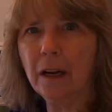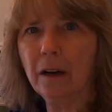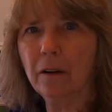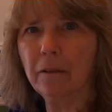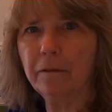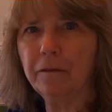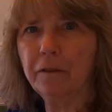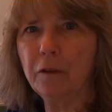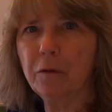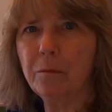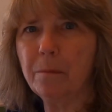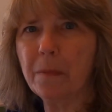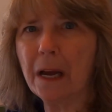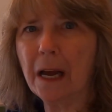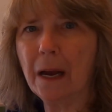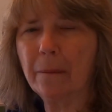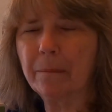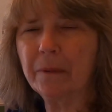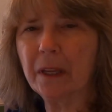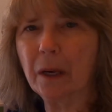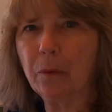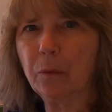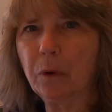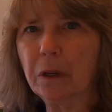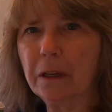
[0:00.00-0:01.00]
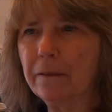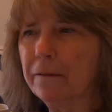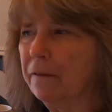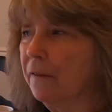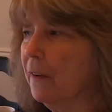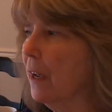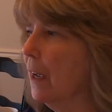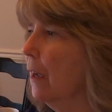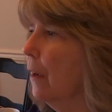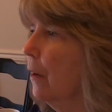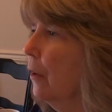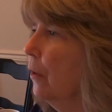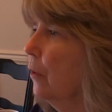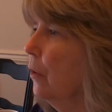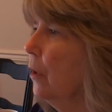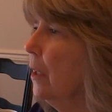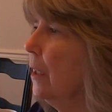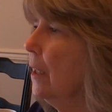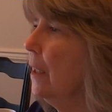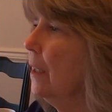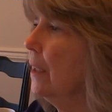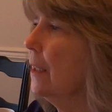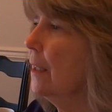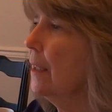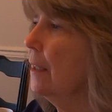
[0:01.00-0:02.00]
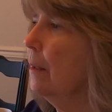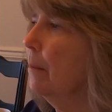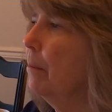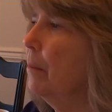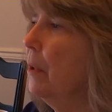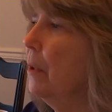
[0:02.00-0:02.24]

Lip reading: helpful map that we found is the